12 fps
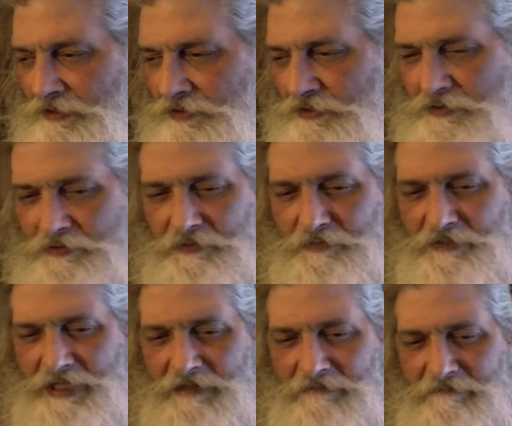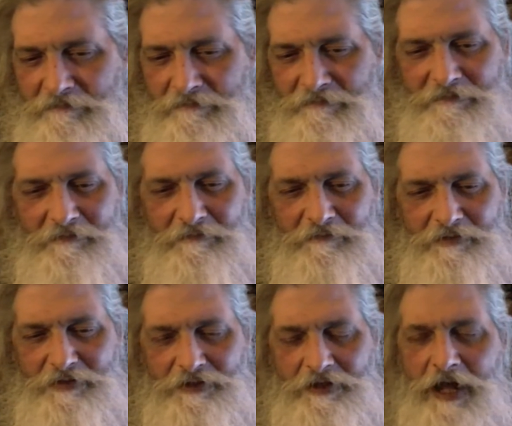So that
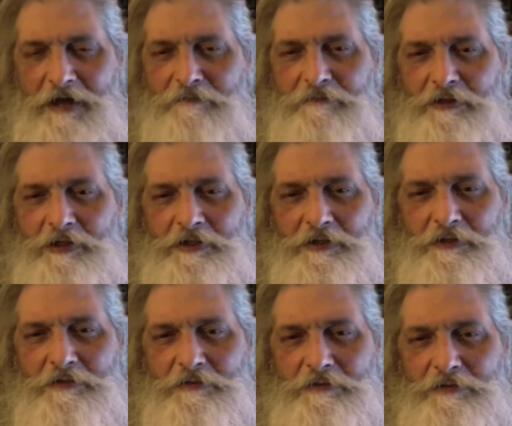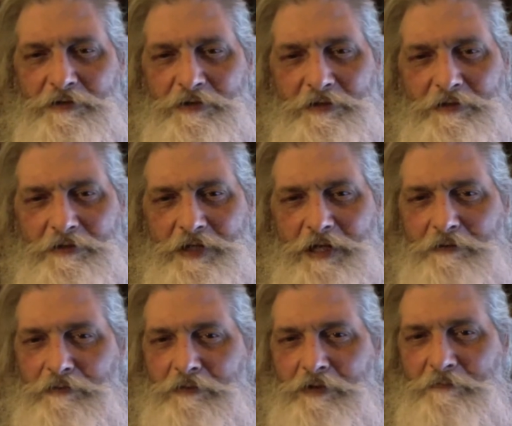shot of good news turns
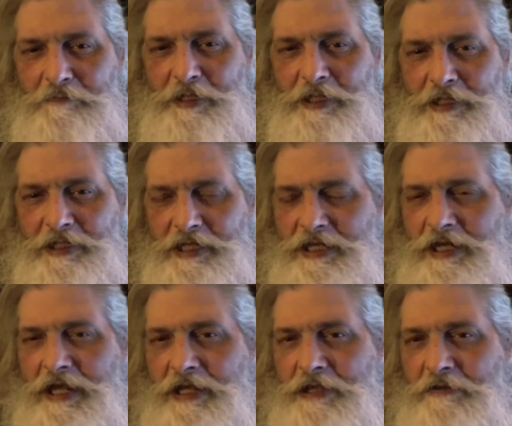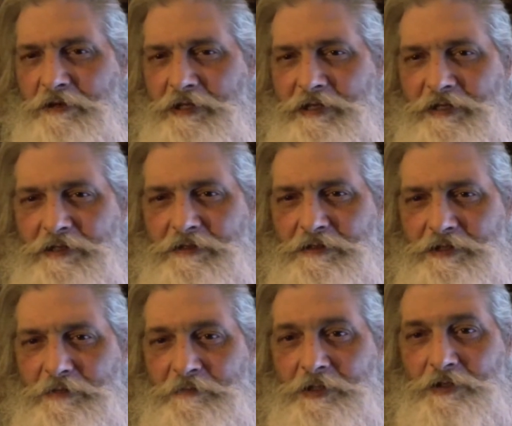out to have been inaccurate and
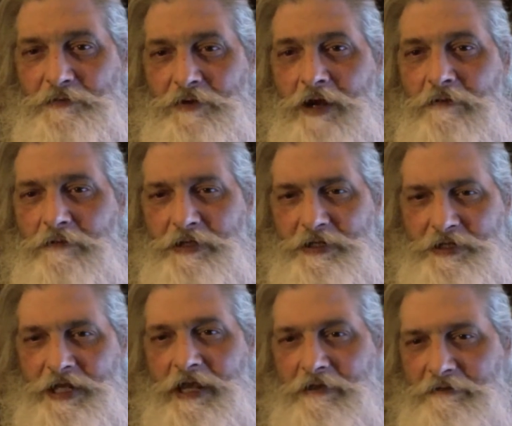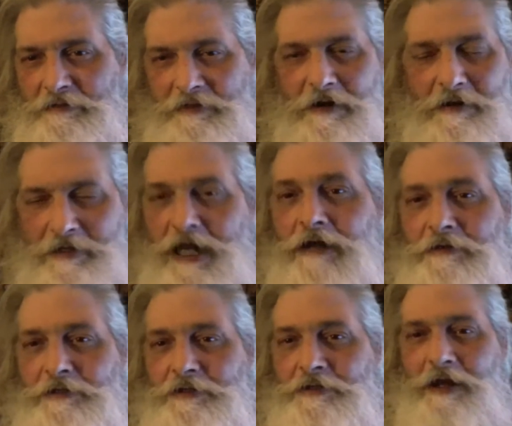something's wrong with the scale at the
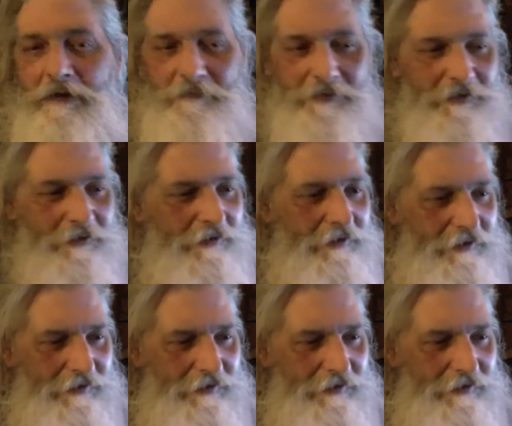cardiologist's office.